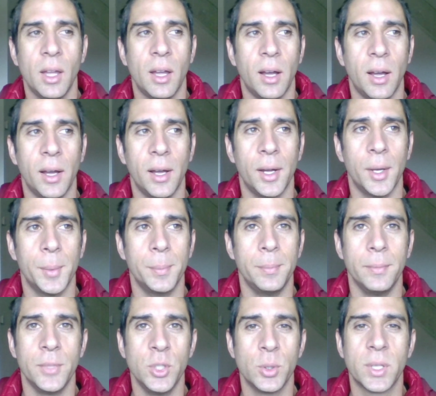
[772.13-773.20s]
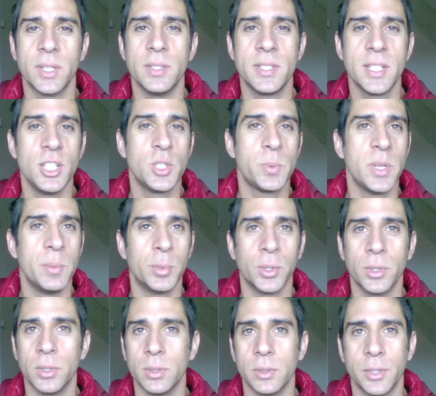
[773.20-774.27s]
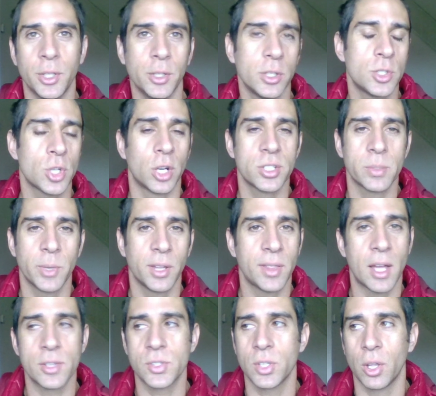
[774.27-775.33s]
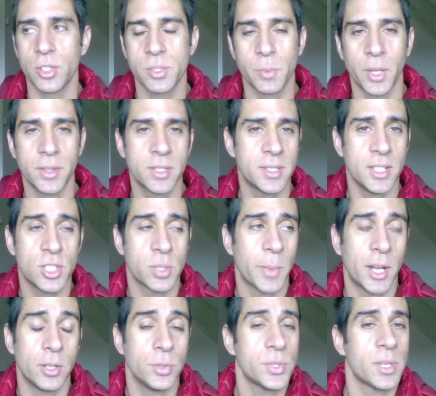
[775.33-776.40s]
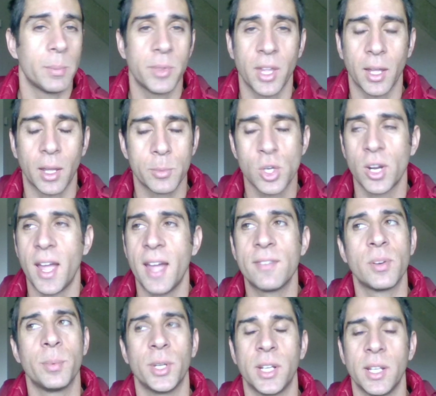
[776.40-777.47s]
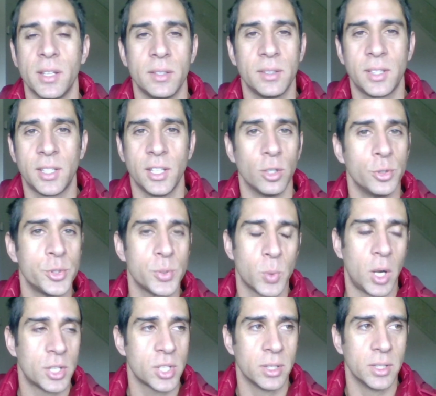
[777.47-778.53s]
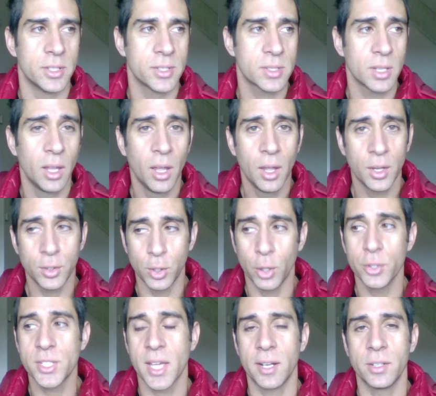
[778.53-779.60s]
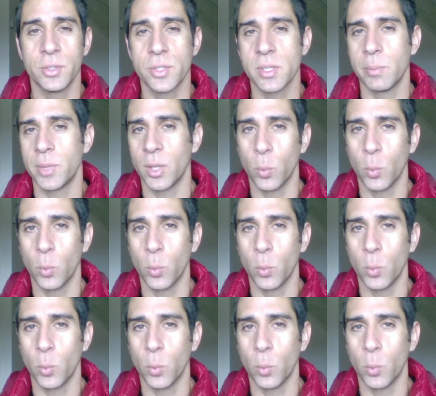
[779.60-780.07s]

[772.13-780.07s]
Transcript: You can teach people, you know, you can charge somebody $1,000 a month to teach them how to do something. I'm sure everybody here who's watching this knows how to do something